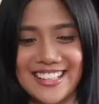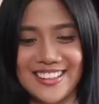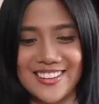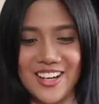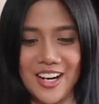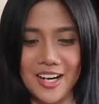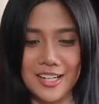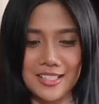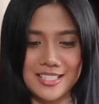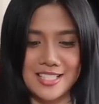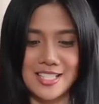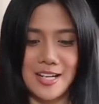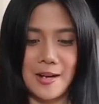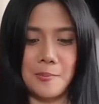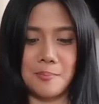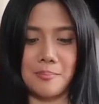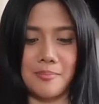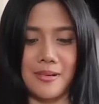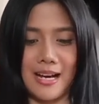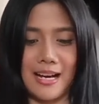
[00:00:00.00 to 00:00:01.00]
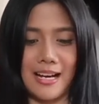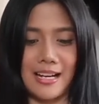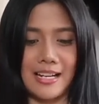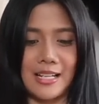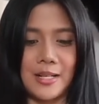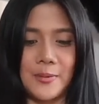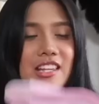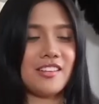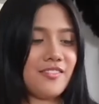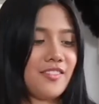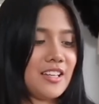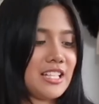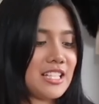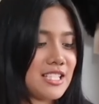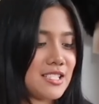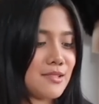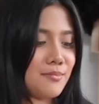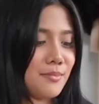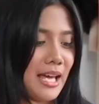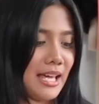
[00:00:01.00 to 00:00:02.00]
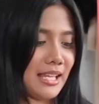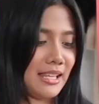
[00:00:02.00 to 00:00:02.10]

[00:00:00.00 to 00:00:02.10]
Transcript: Longchamp bag. It fits my